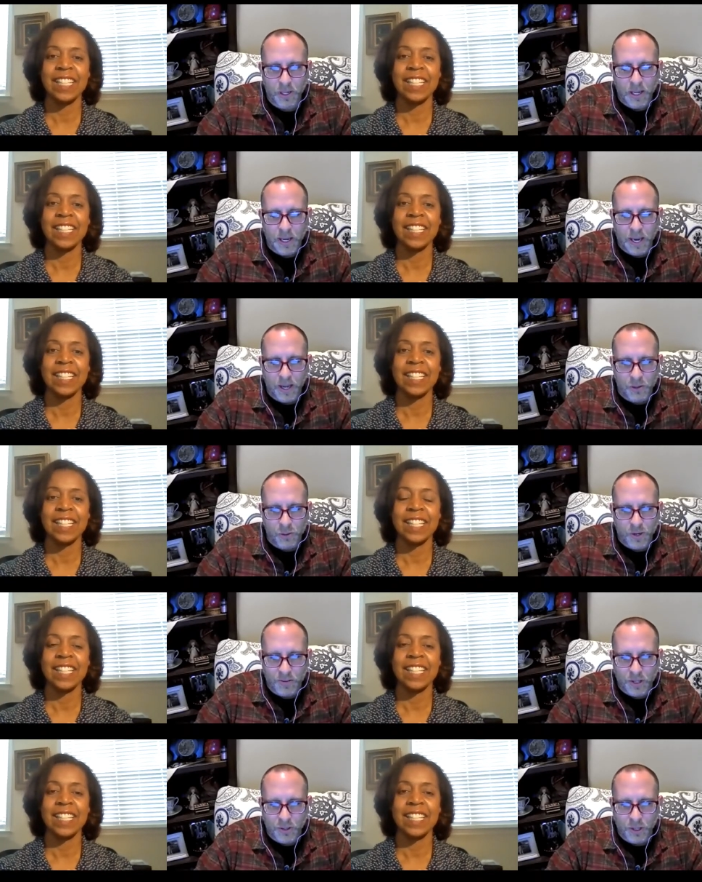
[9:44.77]
Speaker 1: and
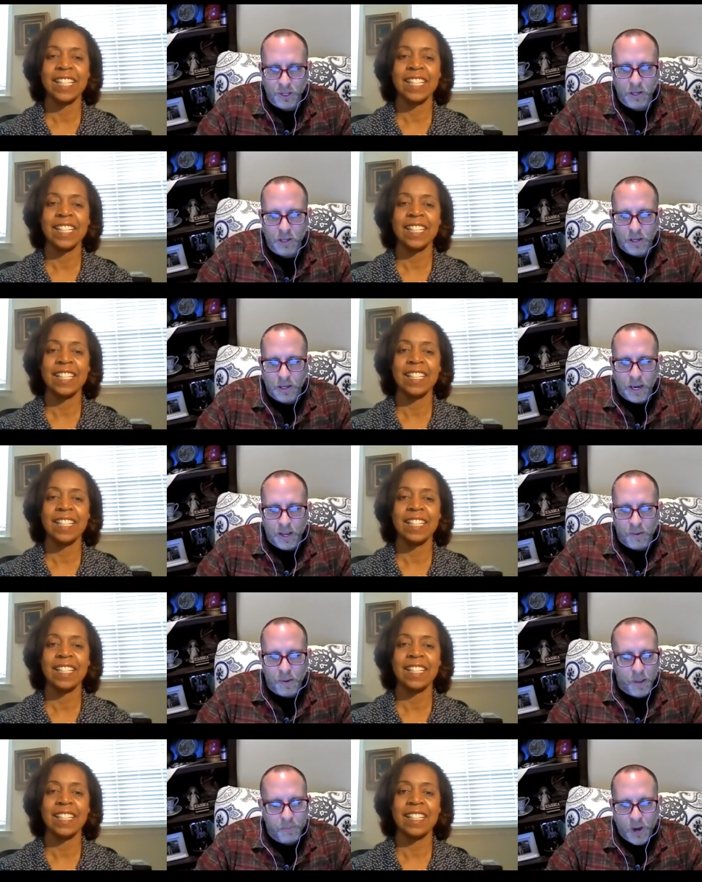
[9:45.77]
transition, and
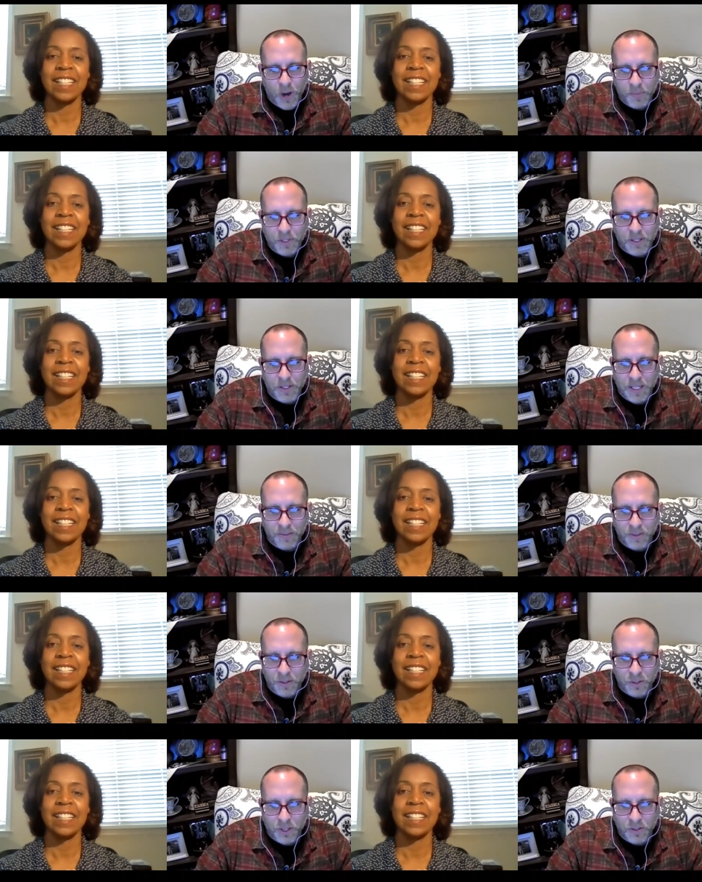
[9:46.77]
and perhaps it's even
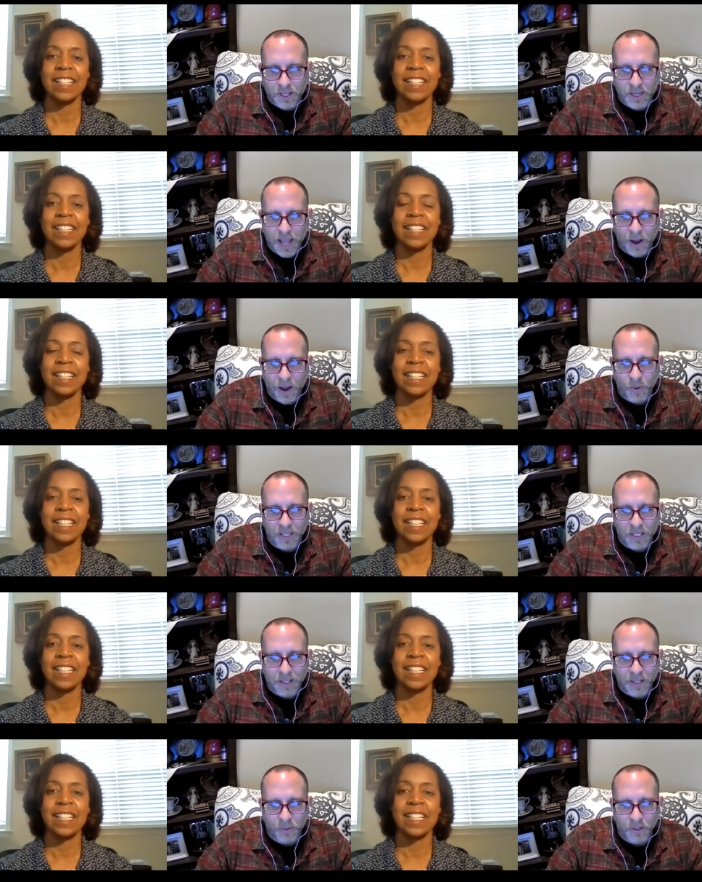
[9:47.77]
just in how we deal
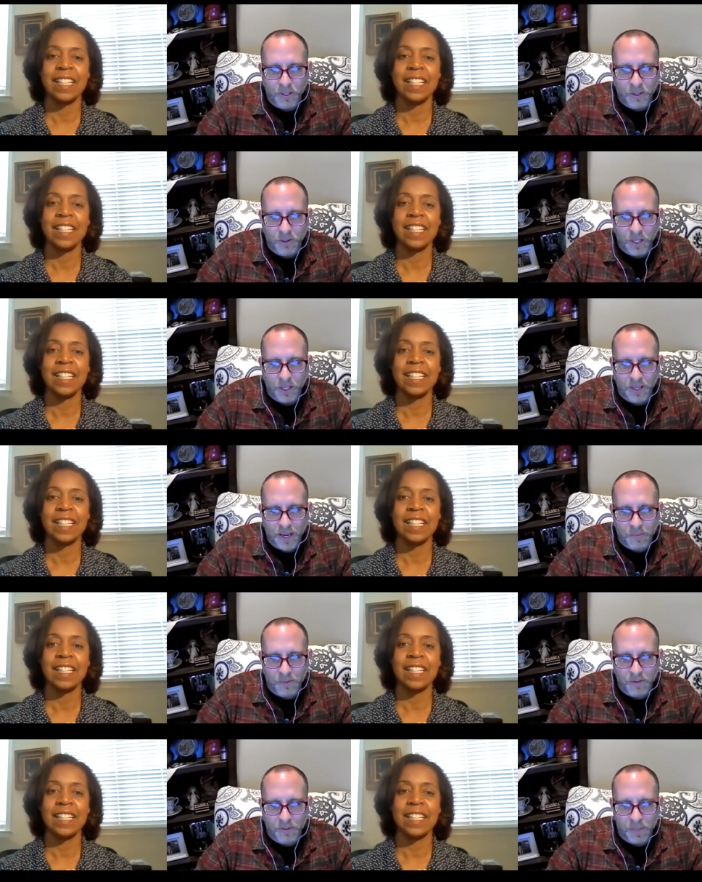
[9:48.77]
with it during times of the
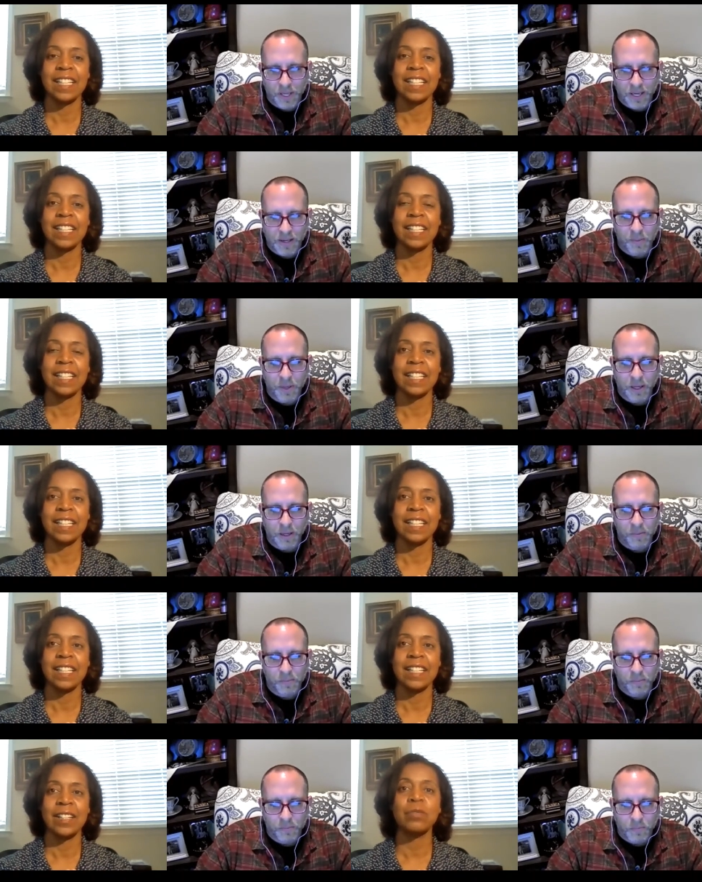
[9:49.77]
pandemic.
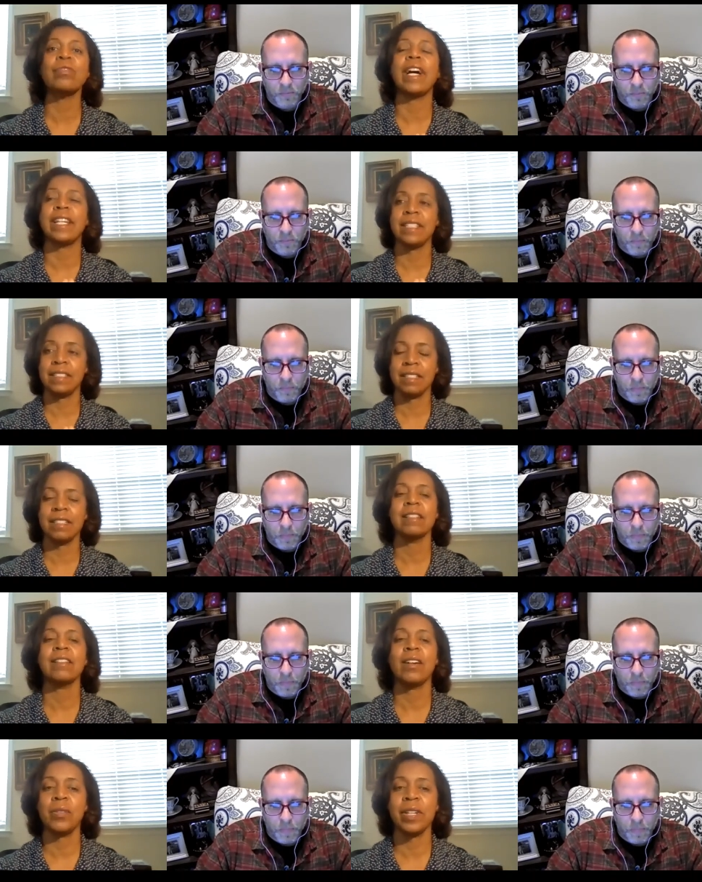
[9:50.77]
Speaker 2: Right.
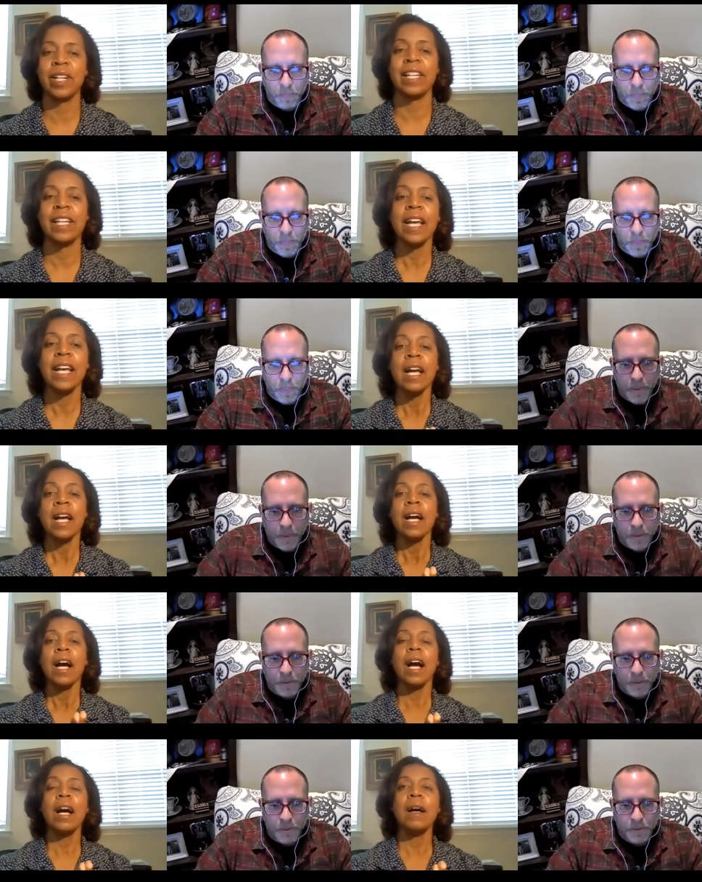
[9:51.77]
Okay
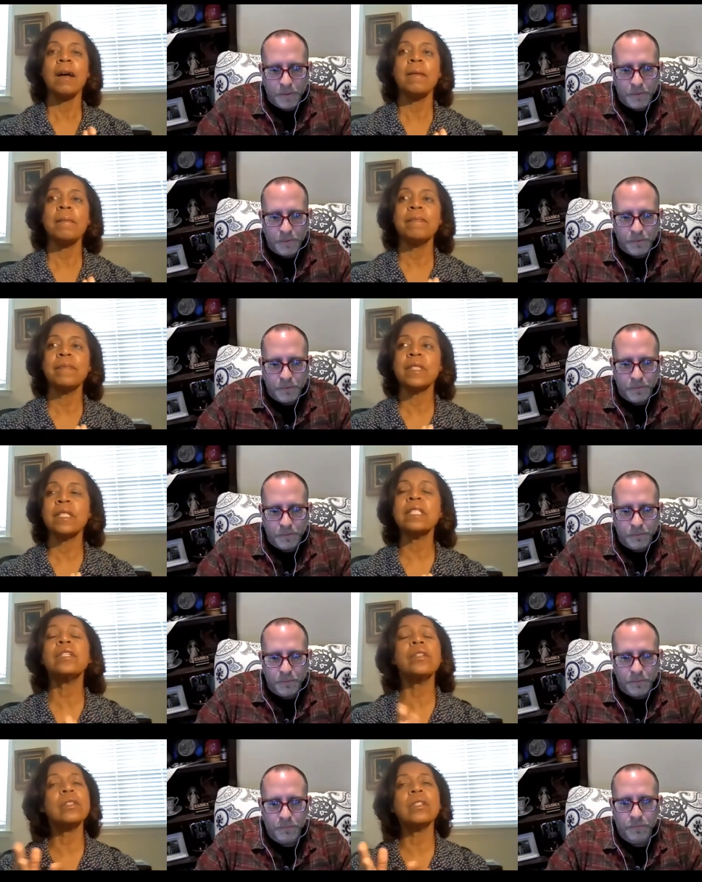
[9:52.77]
um,
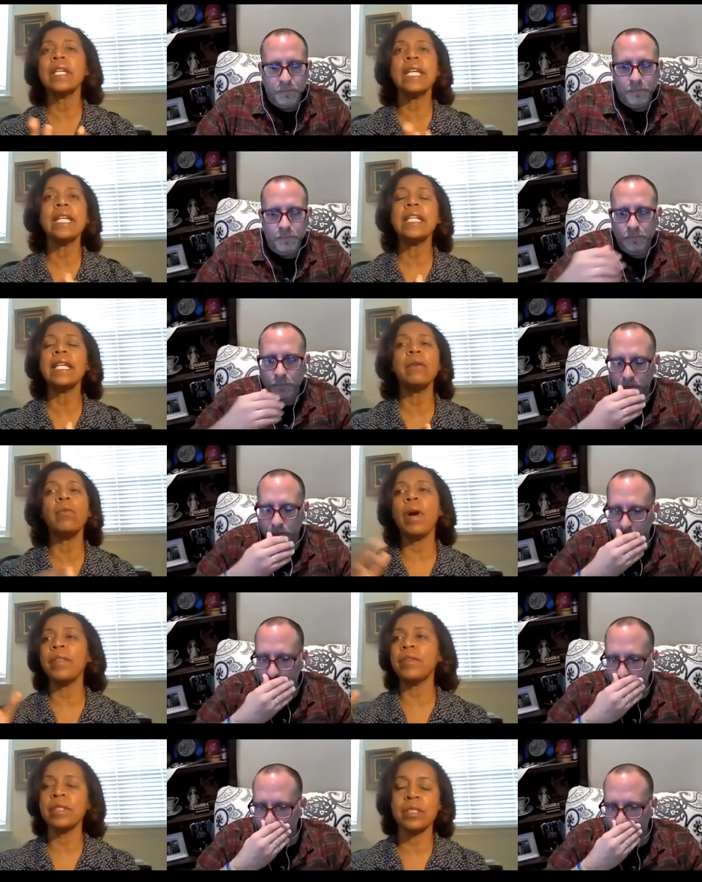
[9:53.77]
it,
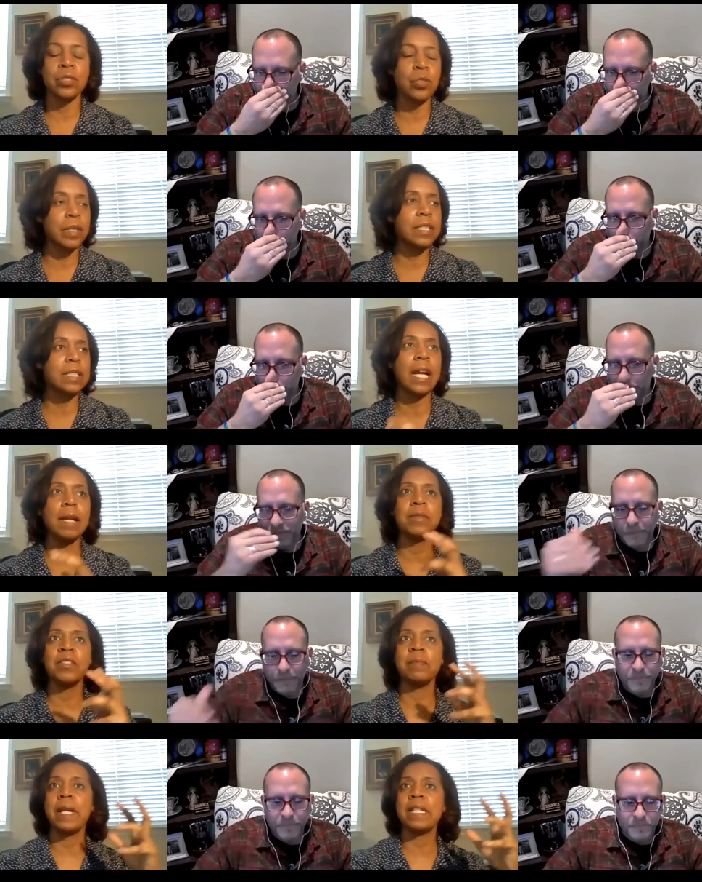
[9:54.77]
whether it's during
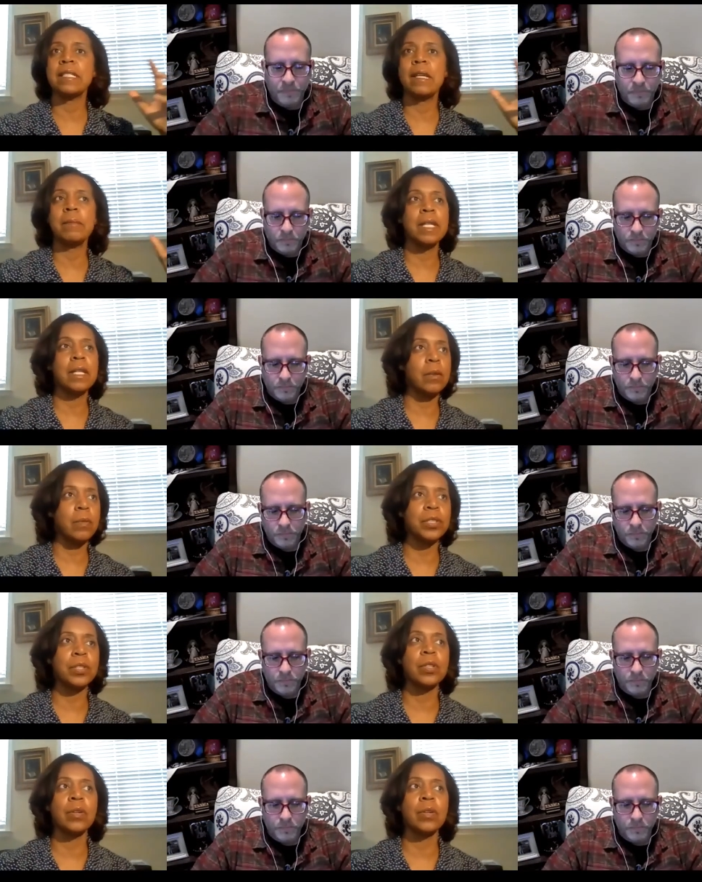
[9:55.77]
times of pandemic, when you're